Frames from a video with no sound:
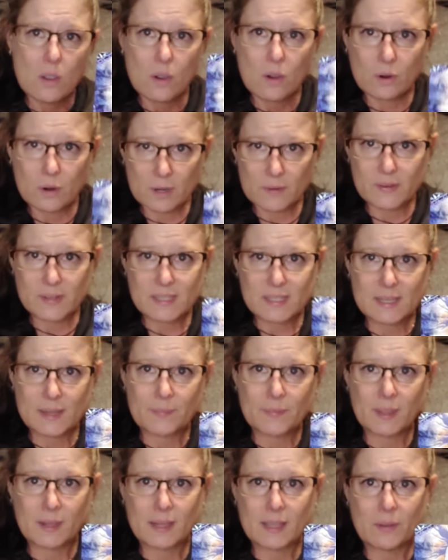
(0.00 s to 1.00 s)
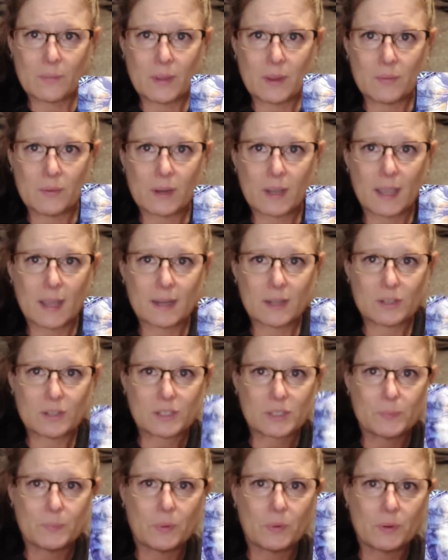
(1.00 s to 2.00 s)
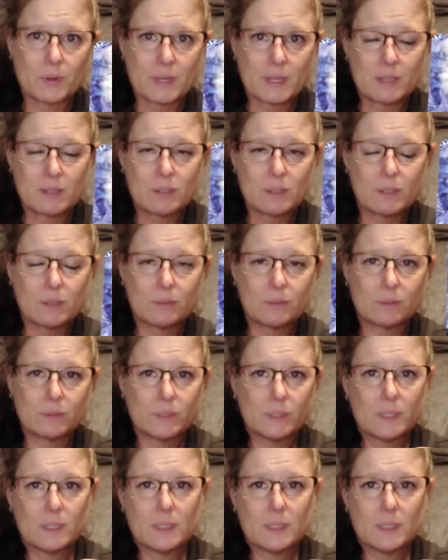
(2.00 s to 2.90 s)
or if it's something that we were kind of just born into